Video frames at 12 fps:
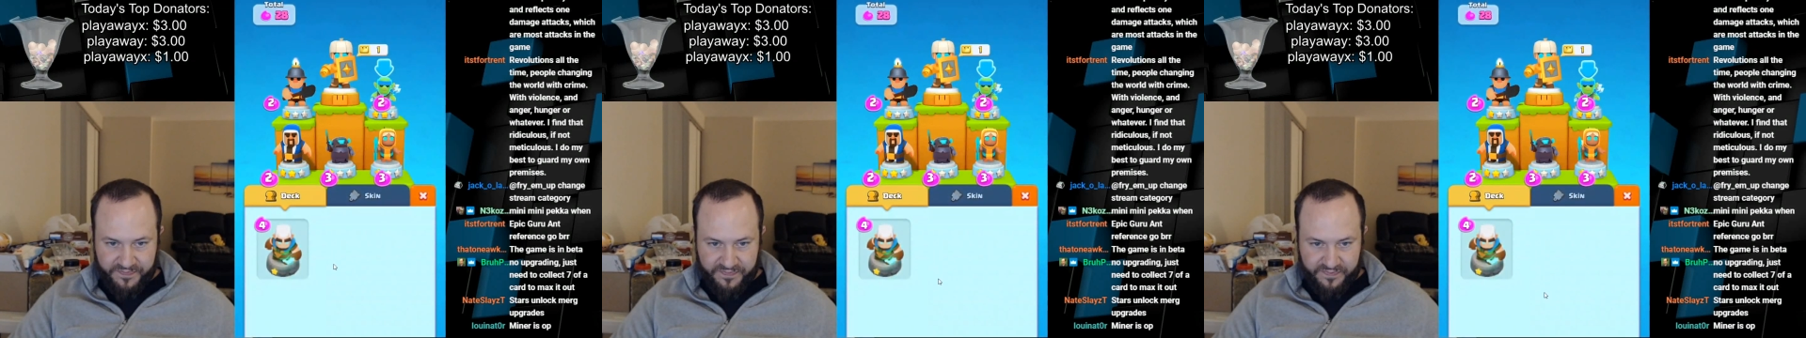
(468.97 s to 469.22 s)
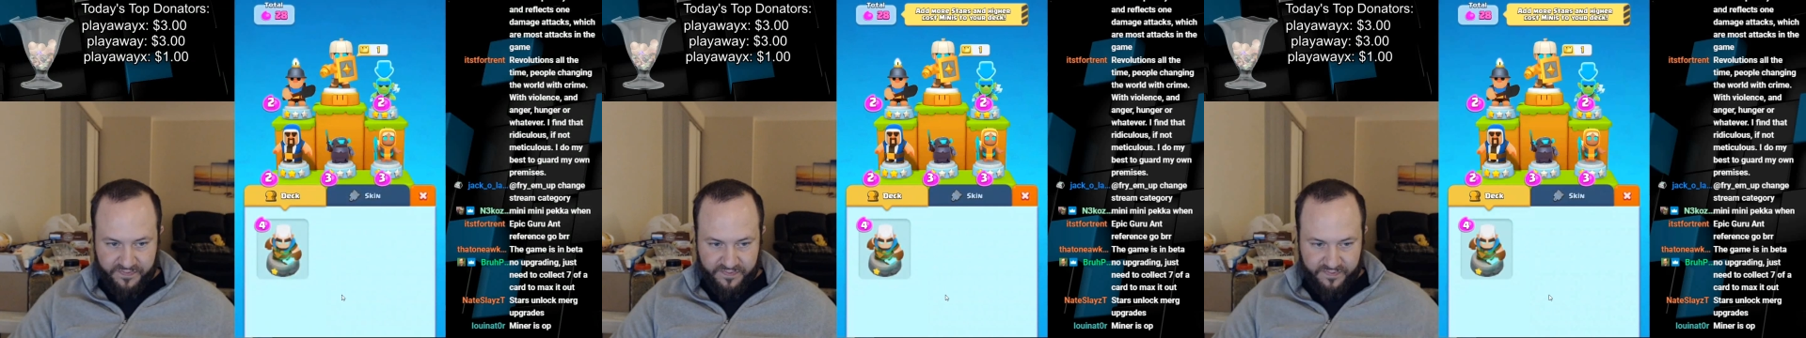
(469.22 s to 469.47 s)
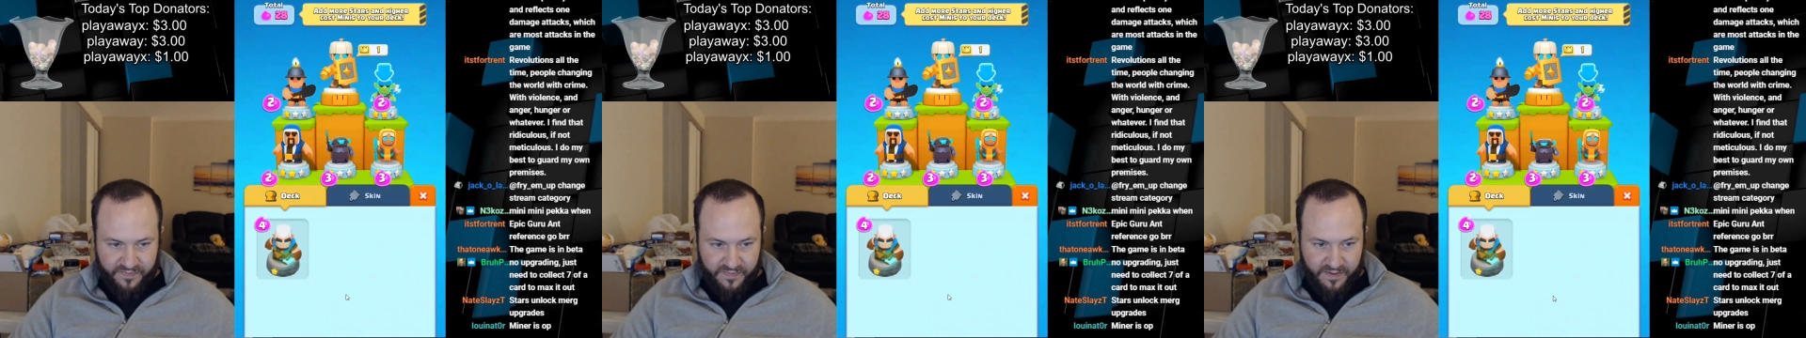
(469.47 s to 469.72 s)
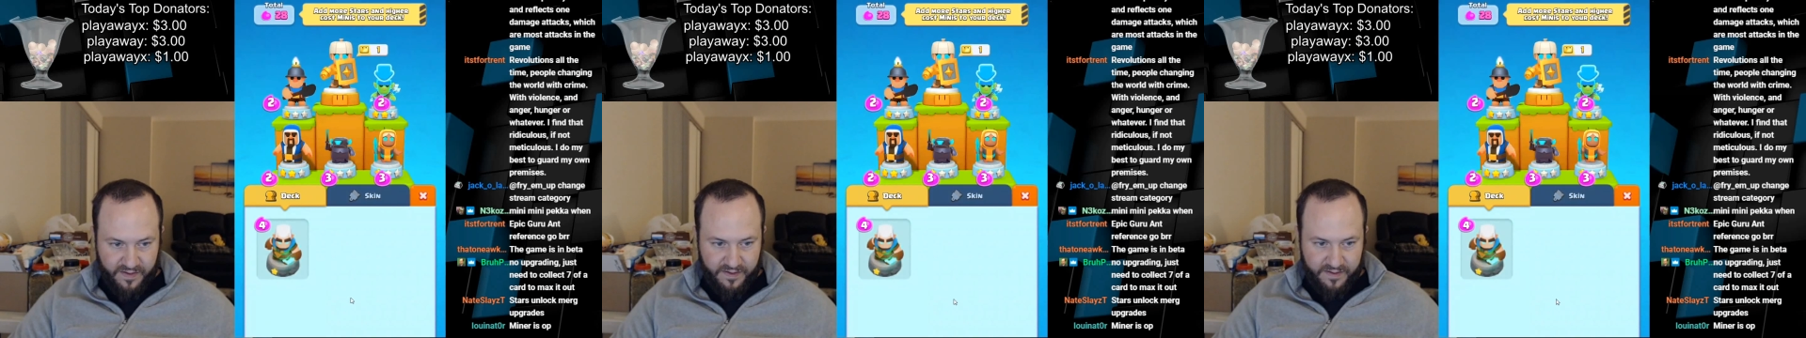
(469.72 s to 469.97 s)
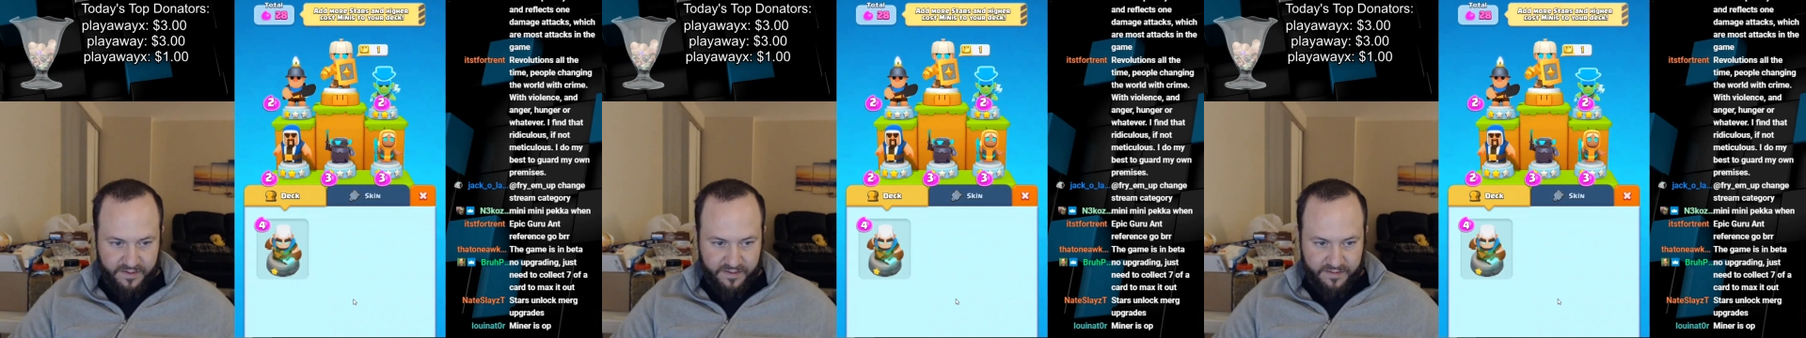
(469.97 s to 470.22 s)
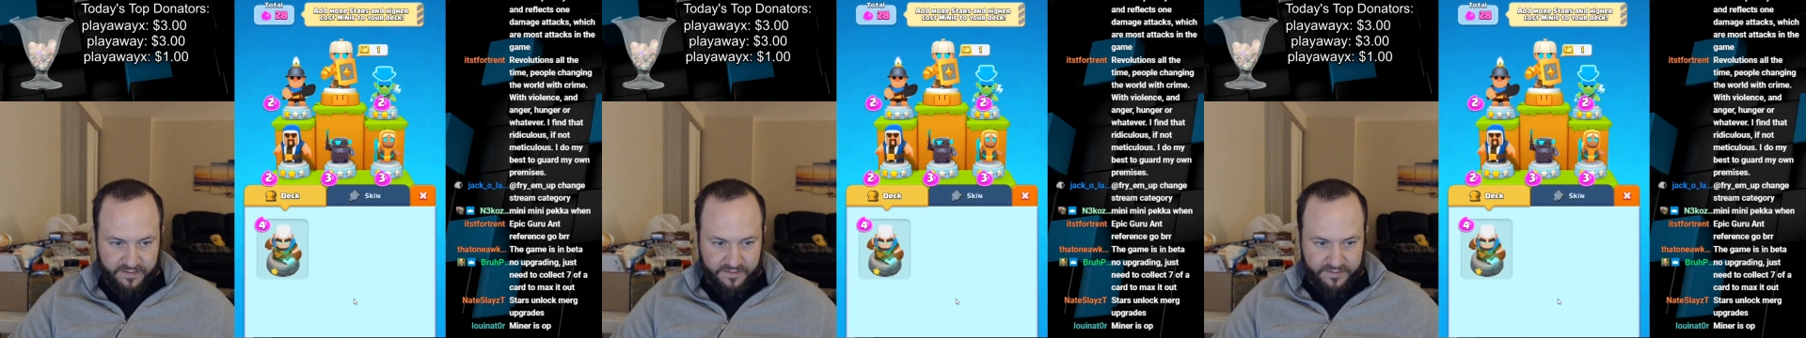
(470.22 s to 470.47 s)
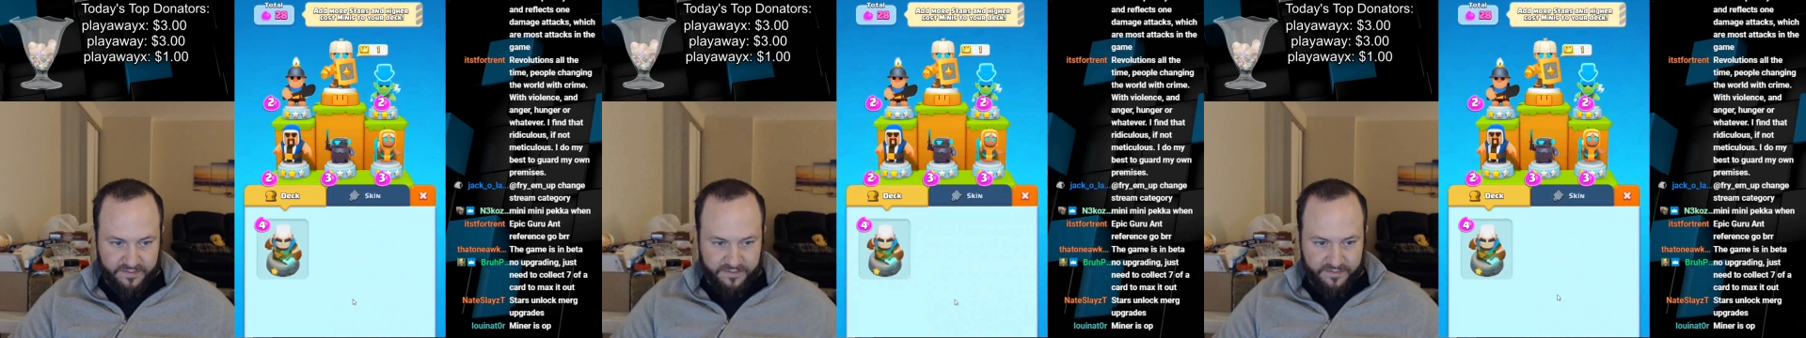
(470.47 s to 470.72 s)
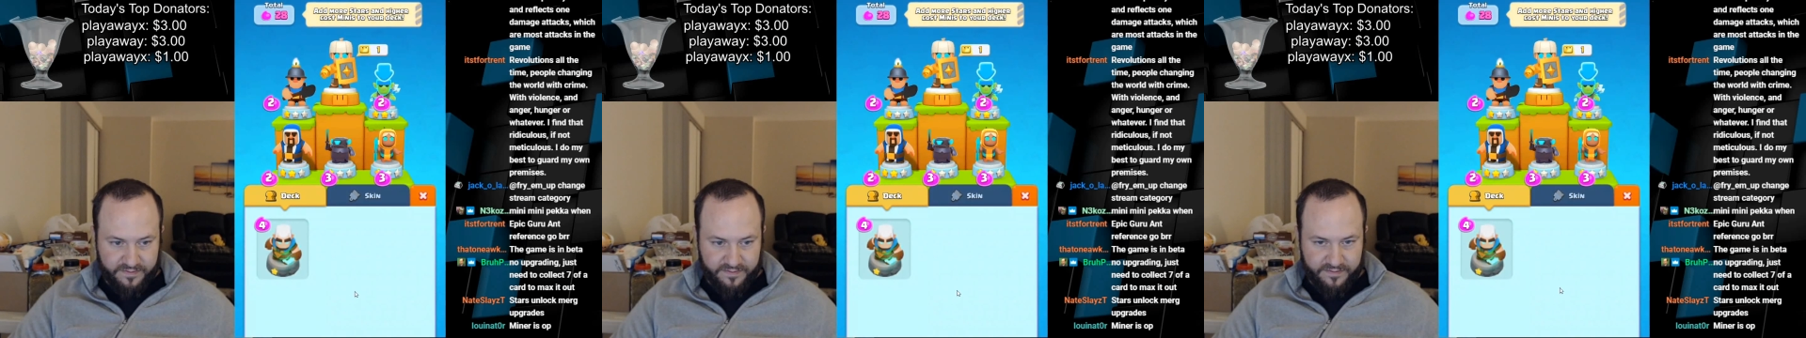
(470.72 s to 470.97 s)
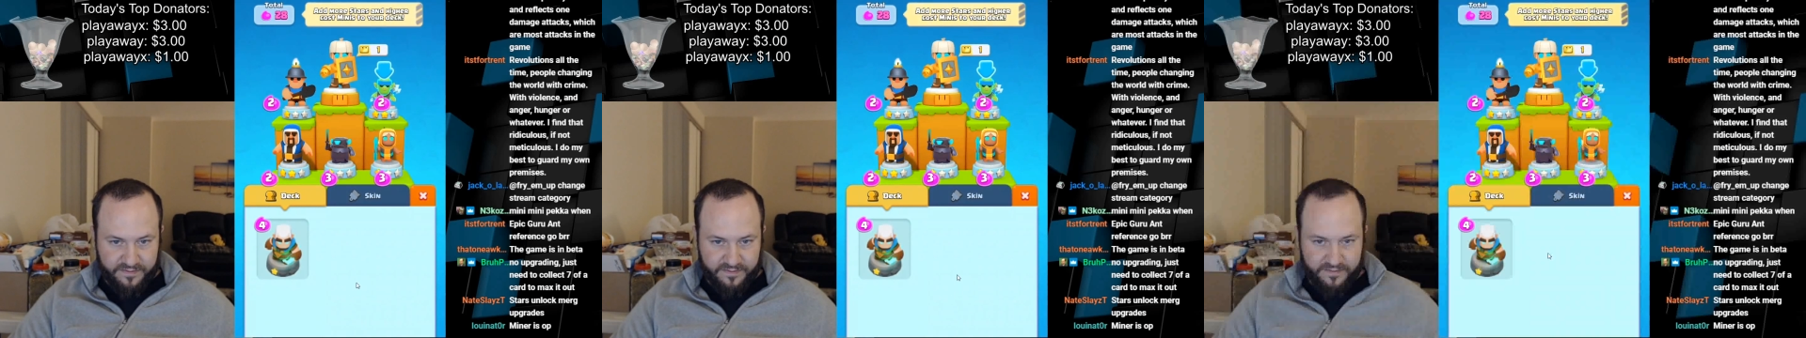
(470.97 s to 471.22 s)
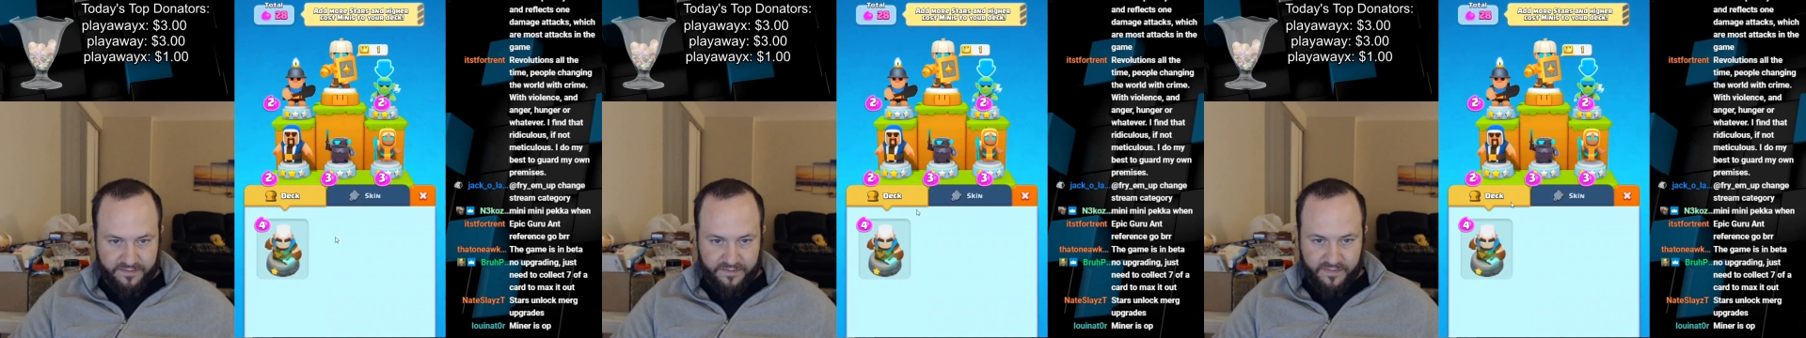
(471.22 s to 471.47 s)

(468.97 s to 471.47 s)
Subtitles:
Nothing is said.